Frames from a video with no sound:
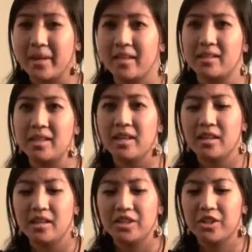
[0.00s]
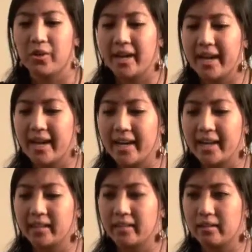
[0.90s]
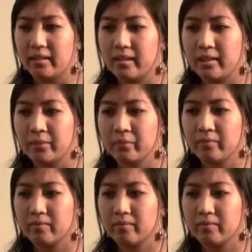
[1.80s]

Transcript: And so I had, um,